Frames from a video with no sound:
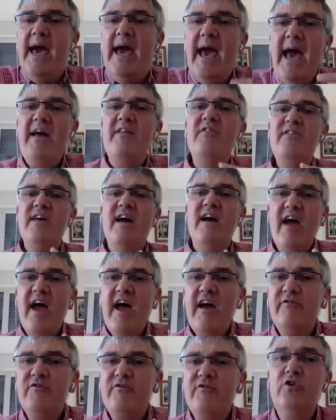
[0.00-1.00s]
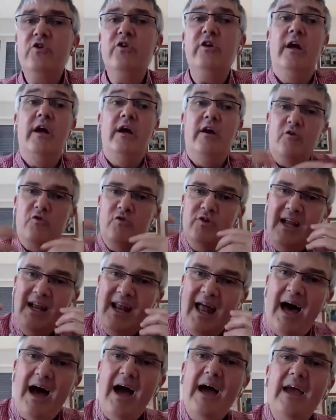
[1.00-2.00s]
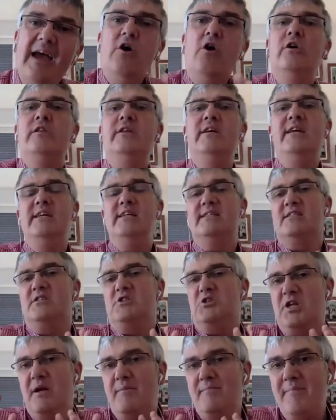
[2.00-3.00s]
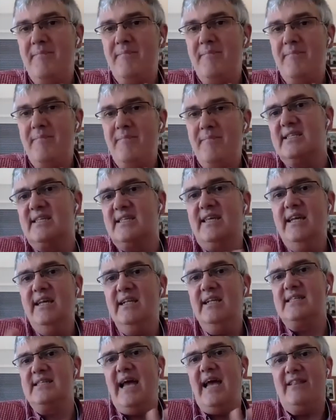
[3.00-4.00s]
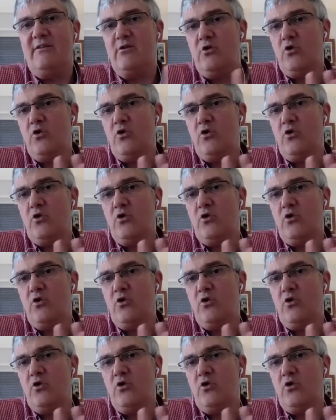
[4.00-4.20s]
and thereafter rely on his tremendous skills at